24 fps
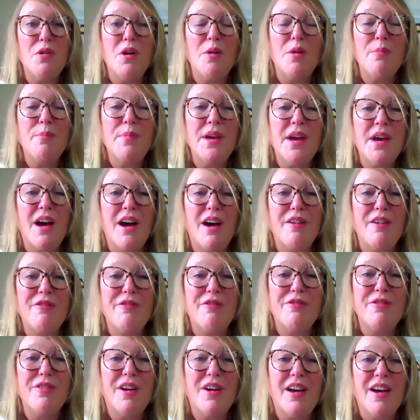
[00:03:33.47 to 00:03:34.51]
on
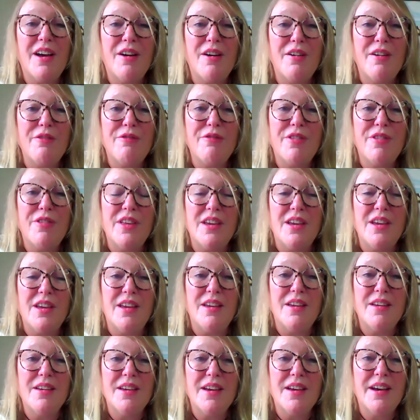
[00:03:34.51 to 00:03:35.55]
behalf of the